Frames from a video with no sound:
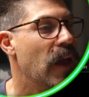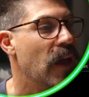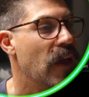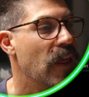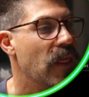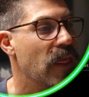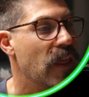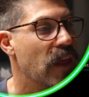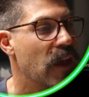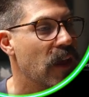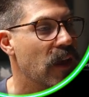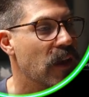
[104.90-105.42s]

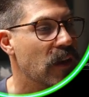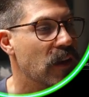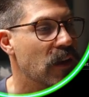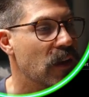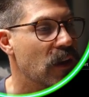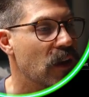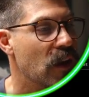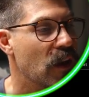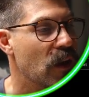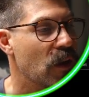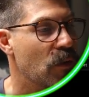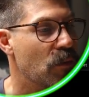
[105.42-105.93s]
and
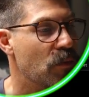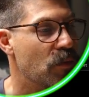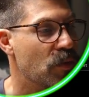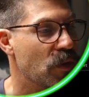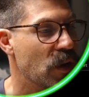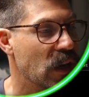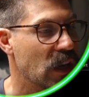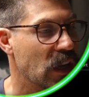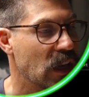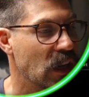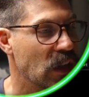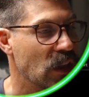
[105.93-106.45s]
then
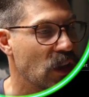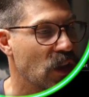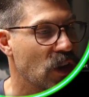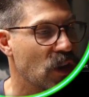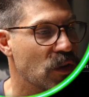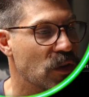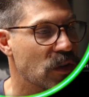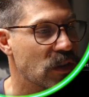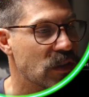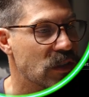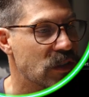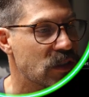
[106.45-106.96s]
breaking
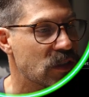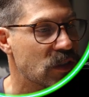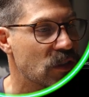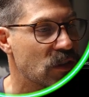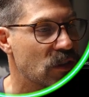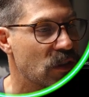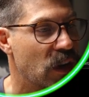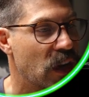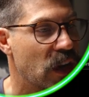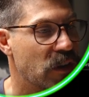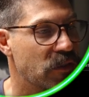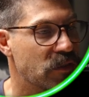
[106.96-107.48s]
lower. And
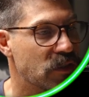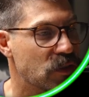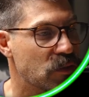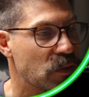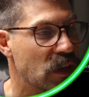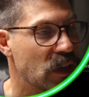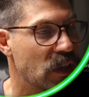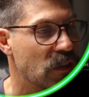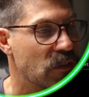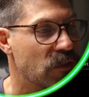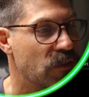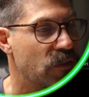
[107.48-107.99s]
so I was
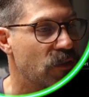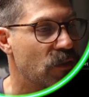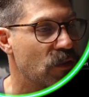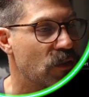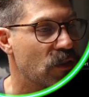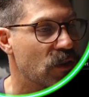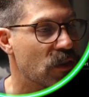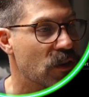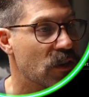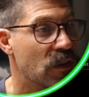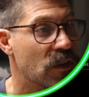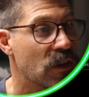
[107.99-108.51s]
waiting
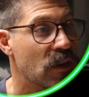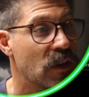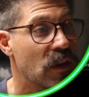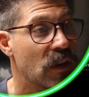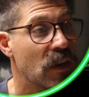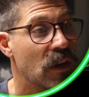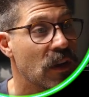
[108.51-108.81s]
for